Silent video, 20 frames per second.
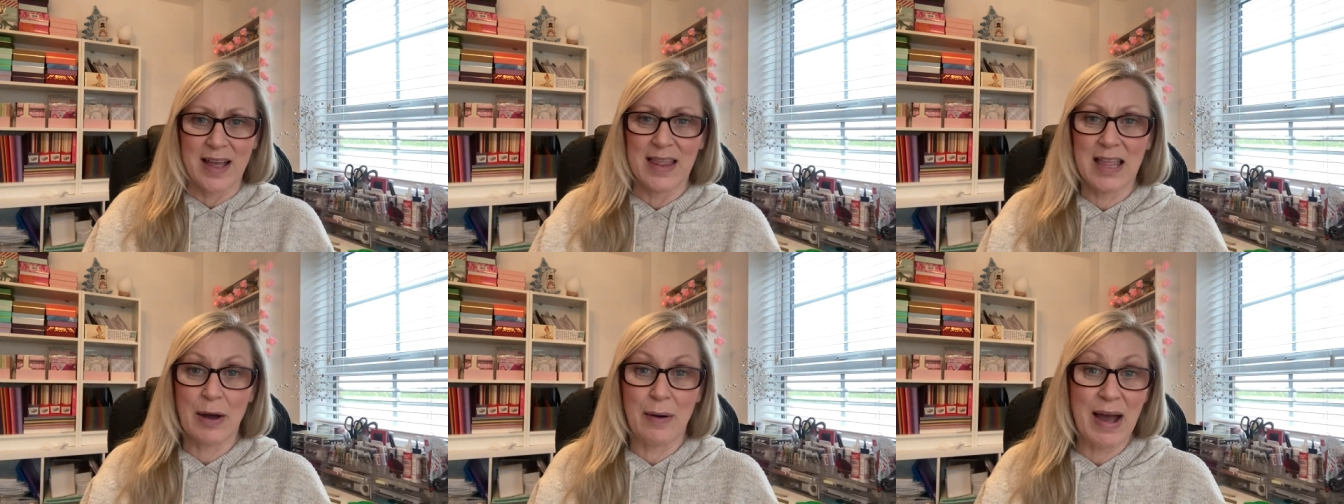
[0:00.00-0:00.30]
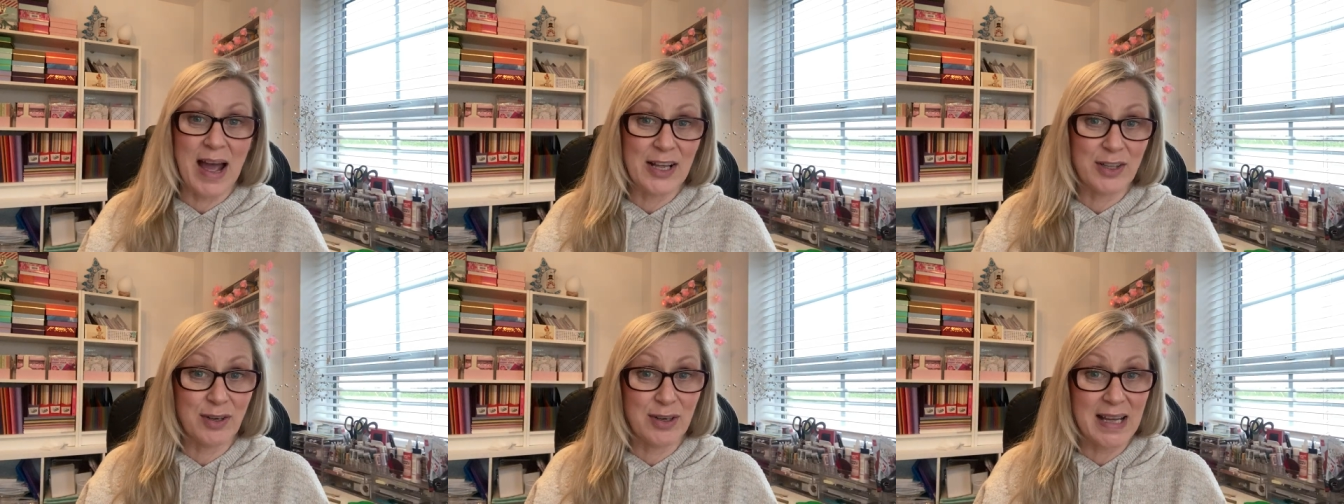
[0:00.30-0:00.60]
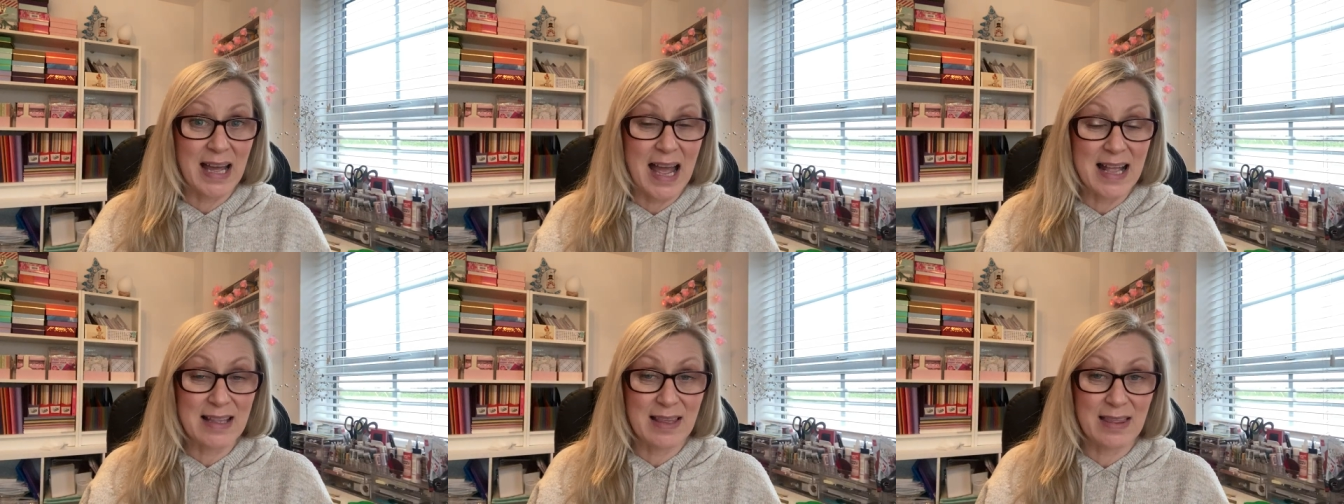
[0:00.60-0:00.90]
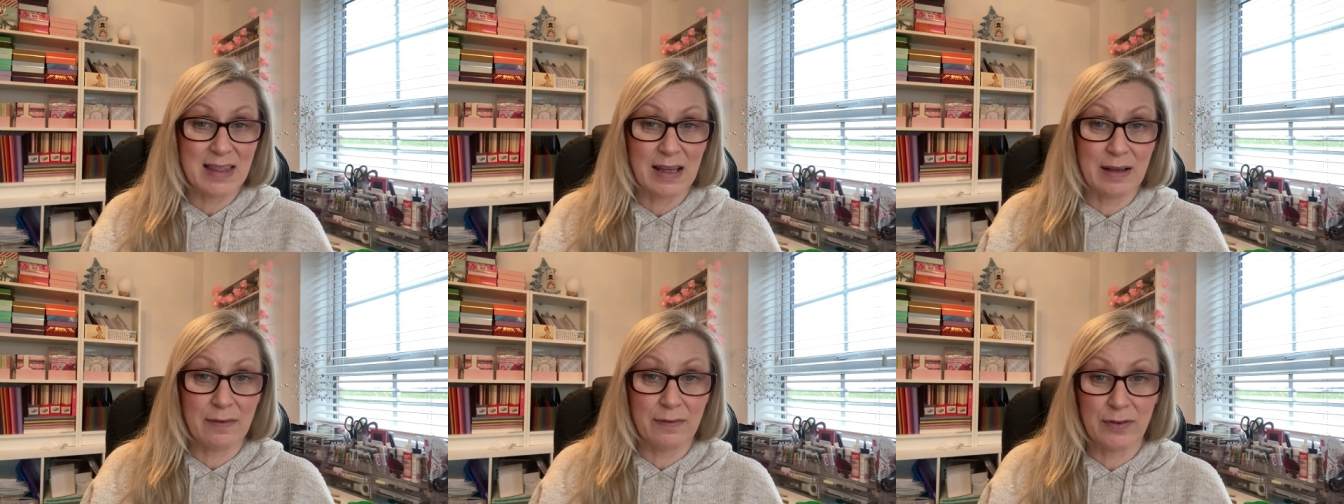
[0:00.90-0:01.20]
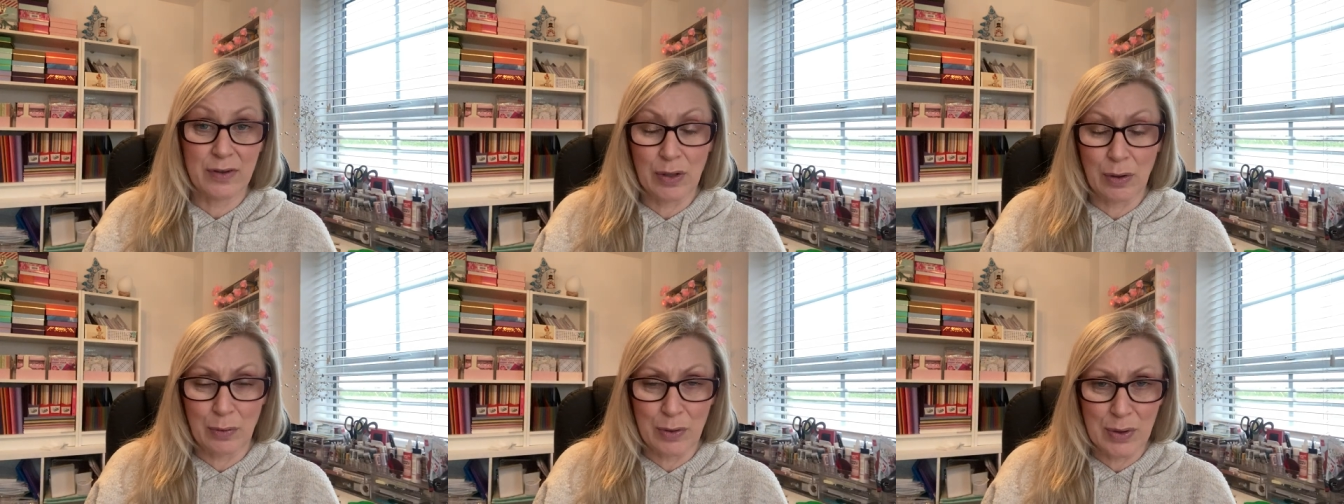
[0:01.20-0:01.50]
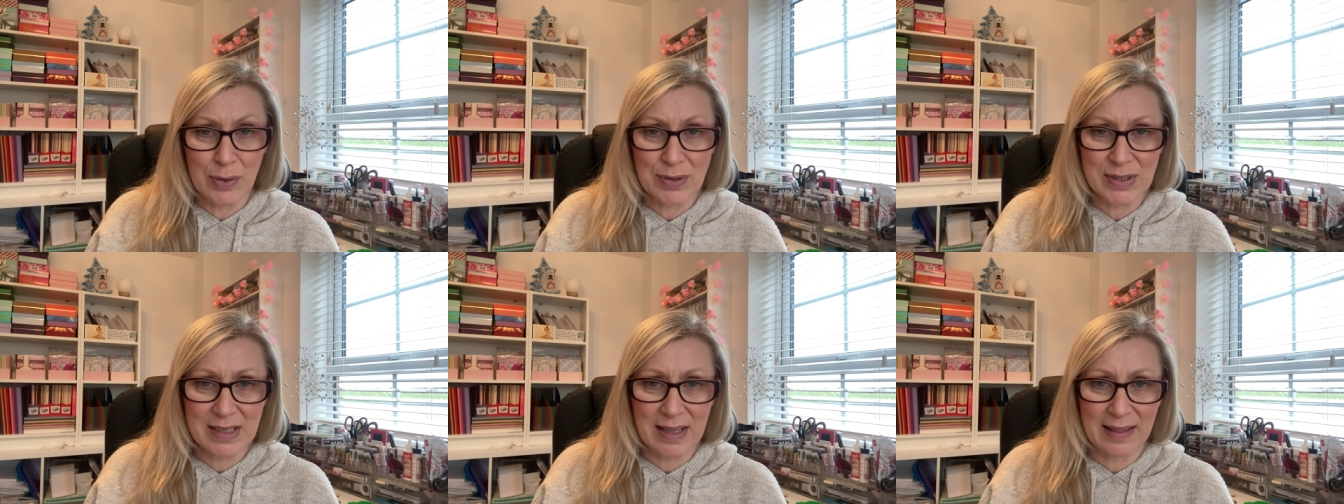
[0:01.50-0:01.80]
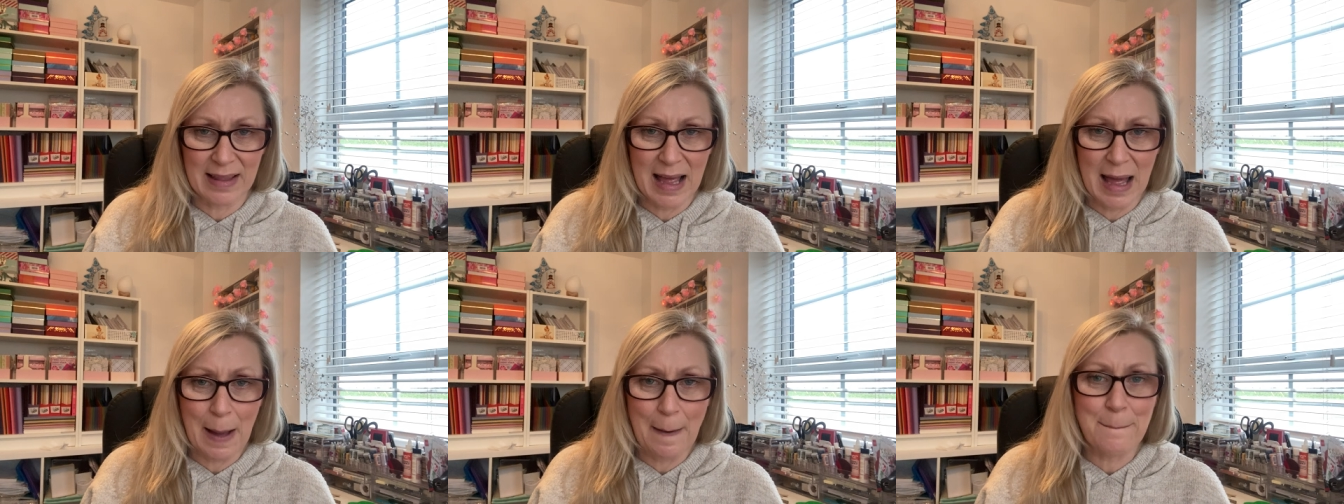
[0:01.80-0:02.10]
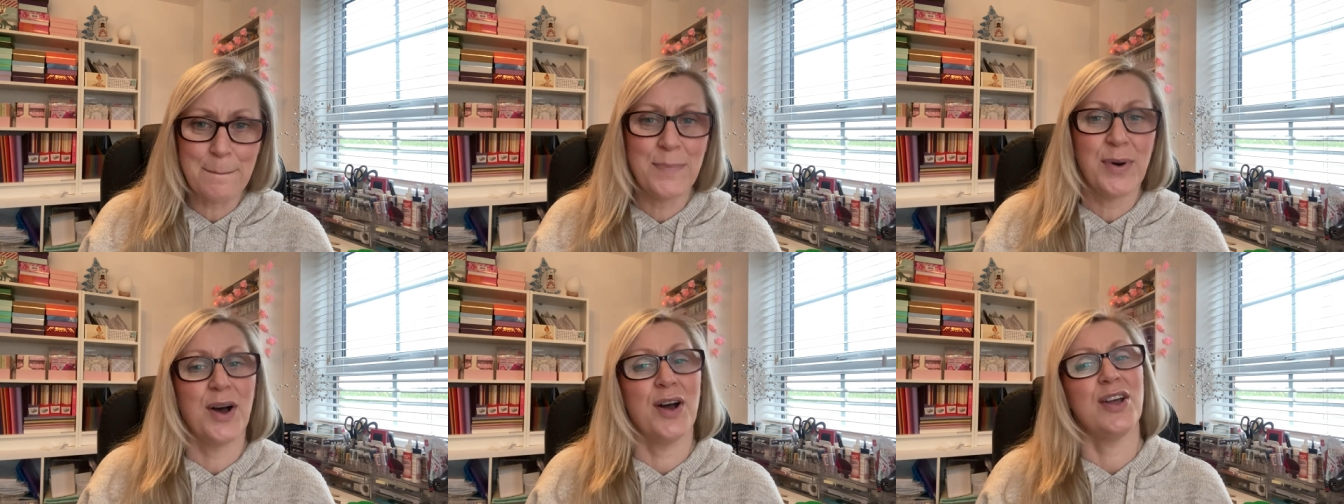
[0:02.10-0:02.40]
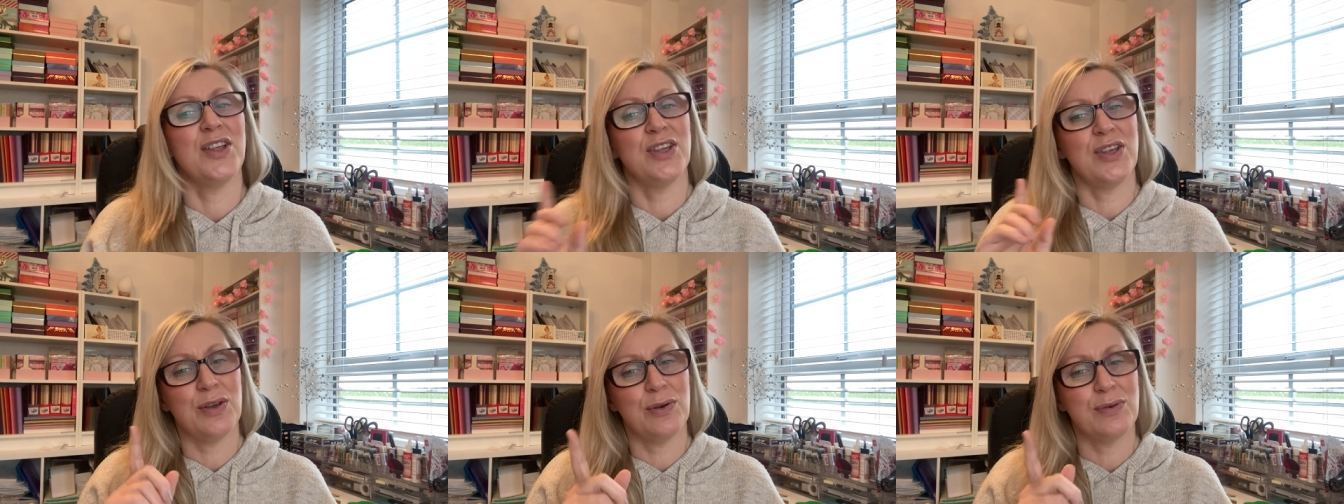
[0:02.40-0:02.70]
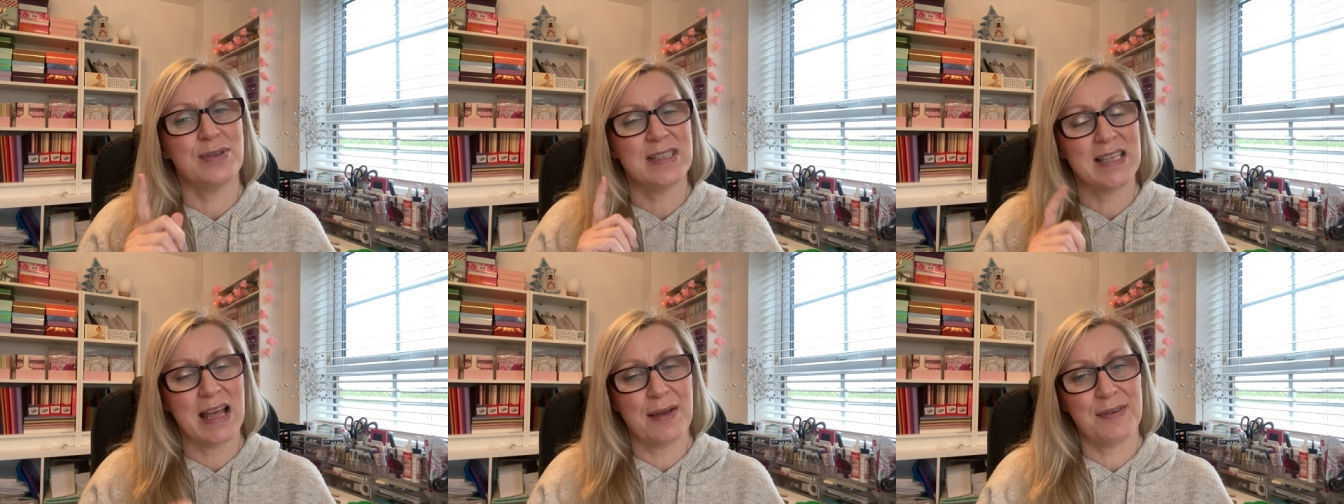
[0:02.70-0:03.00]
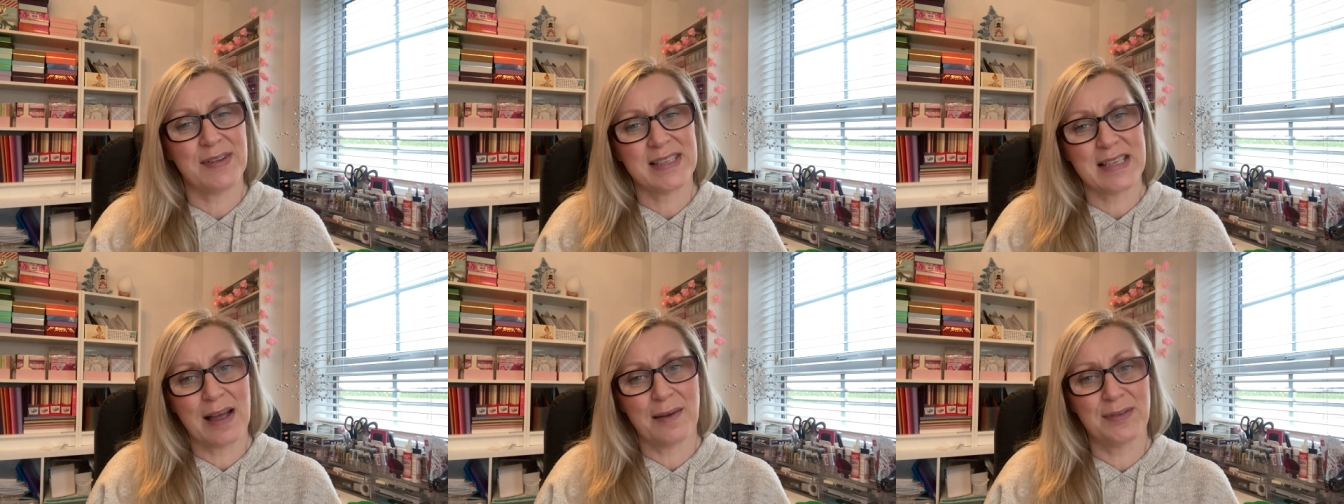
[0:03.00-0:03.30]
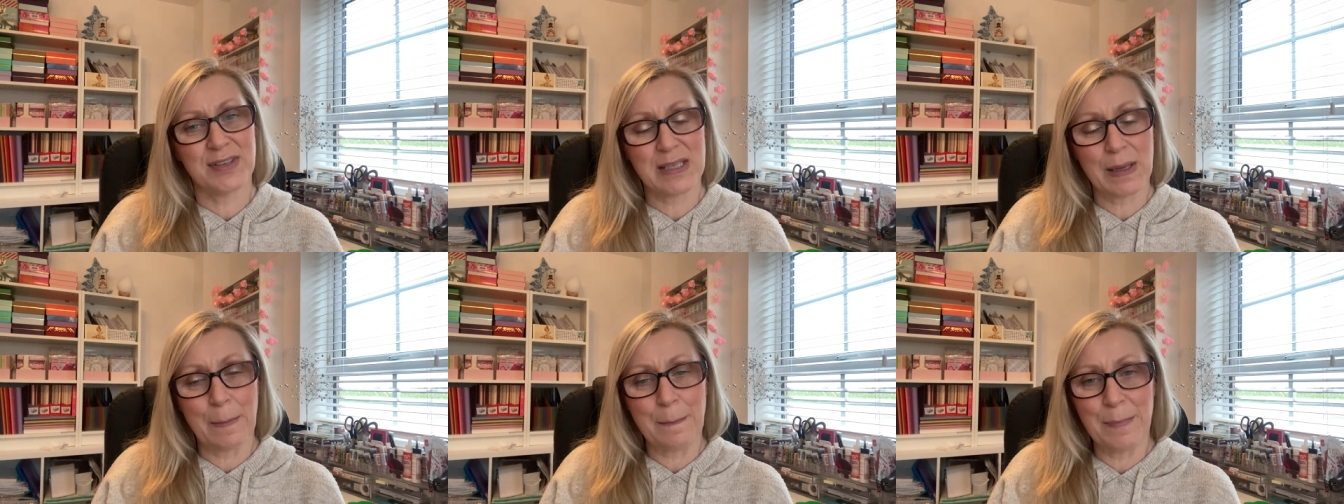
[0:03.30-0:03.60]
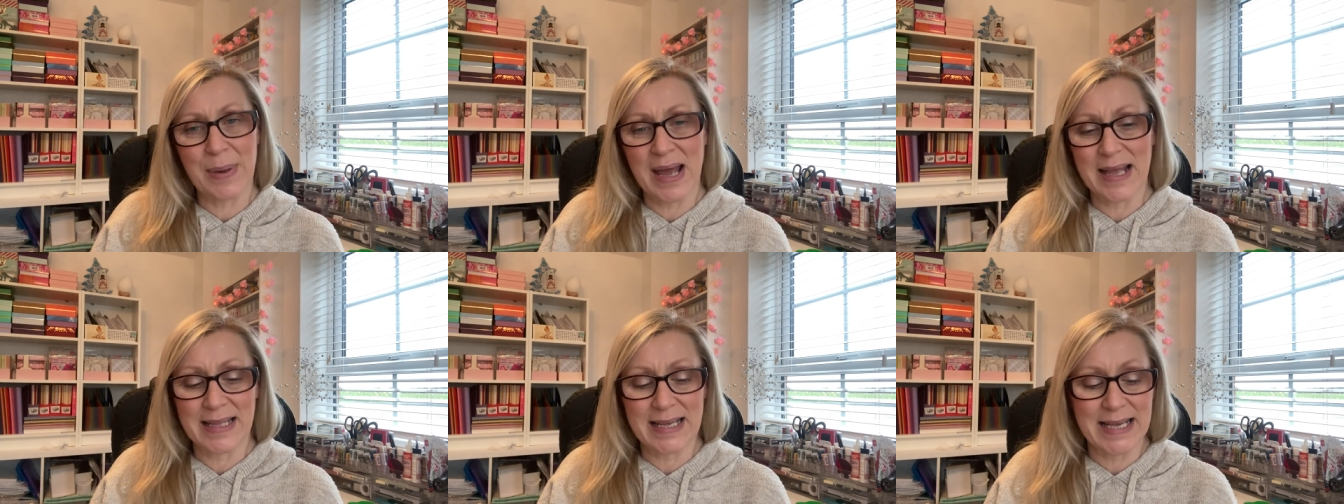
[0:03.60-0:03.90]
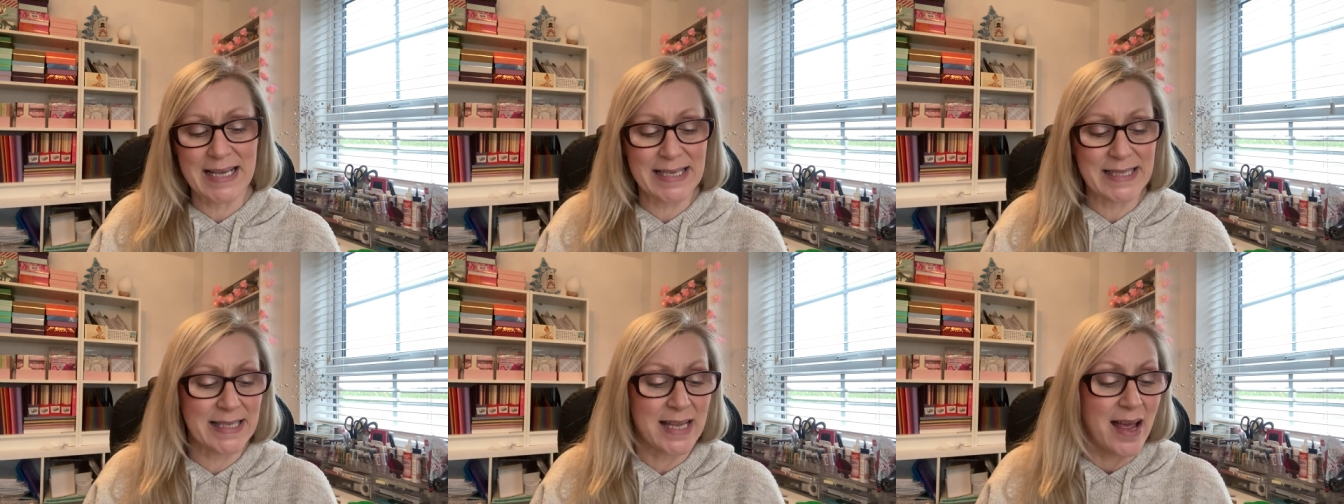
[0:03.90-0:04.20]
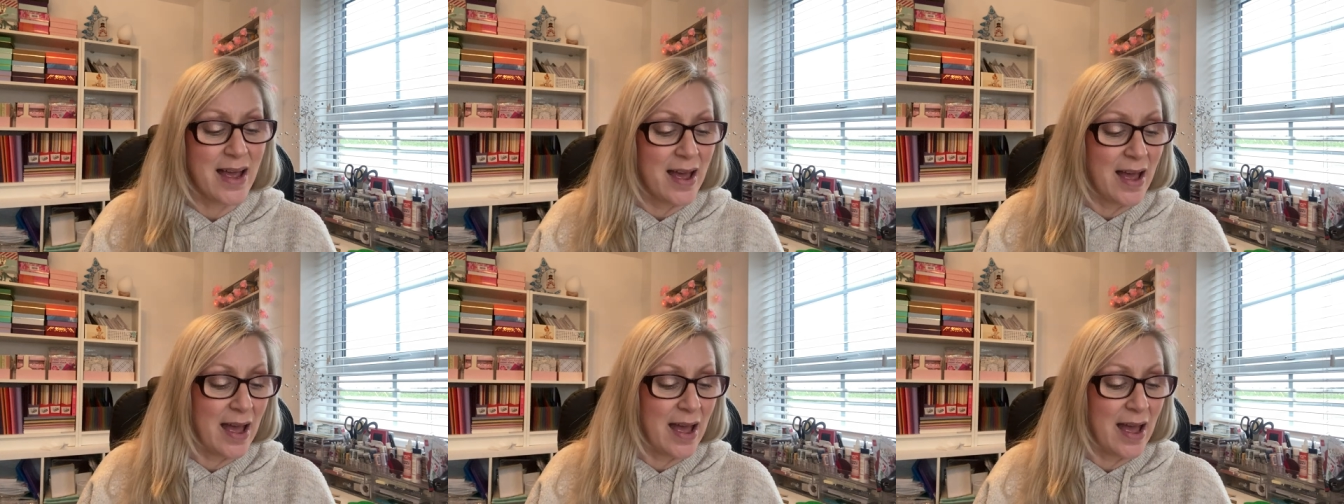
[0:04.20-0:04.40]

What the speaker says: Now, I don't get anything for you using that, but you save yourself some pennies.